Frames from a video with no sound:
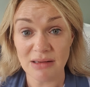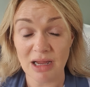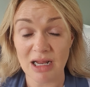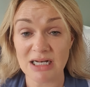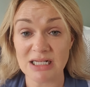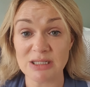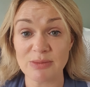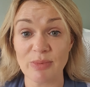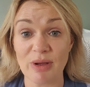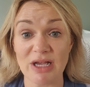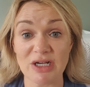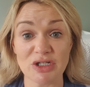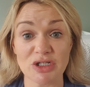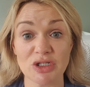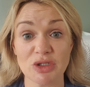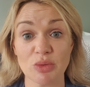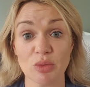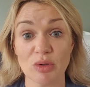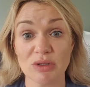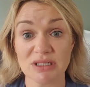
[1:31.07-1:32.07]
and especially
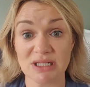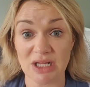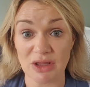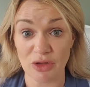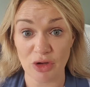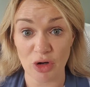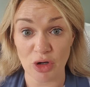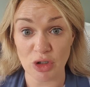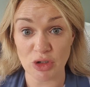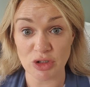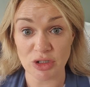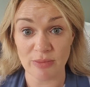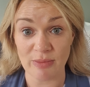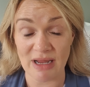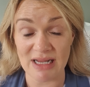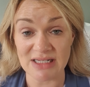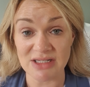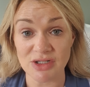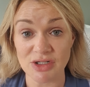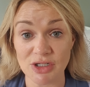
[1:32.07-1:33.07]
towards that 3rd
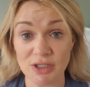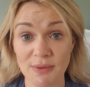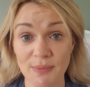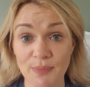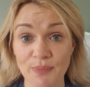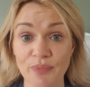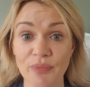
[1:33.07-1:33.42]
trimester.